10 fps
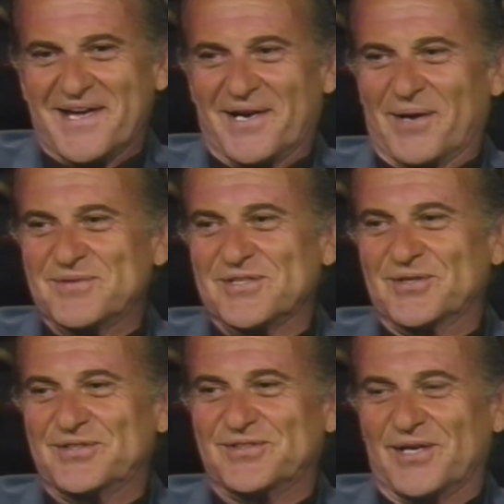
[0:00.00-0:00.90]
And I was in
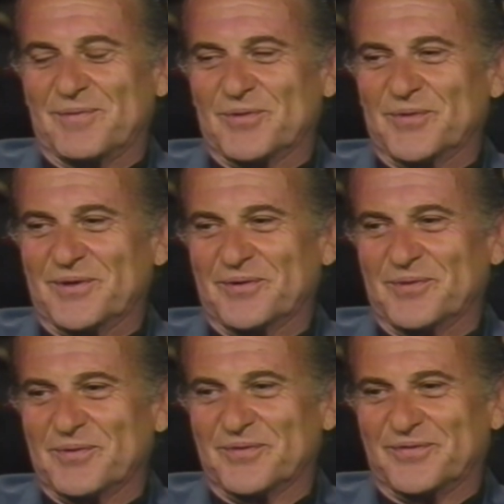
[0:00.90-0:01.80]
good shape, and we
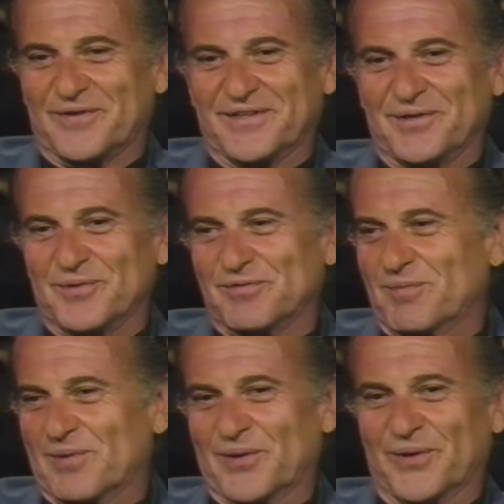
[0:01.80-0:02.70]
were friendly with
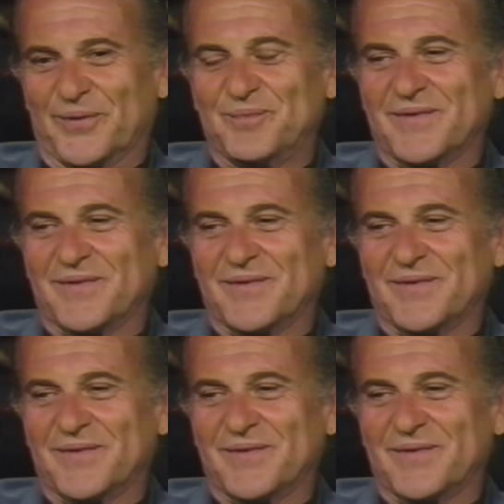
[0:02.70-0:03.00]
Roberto.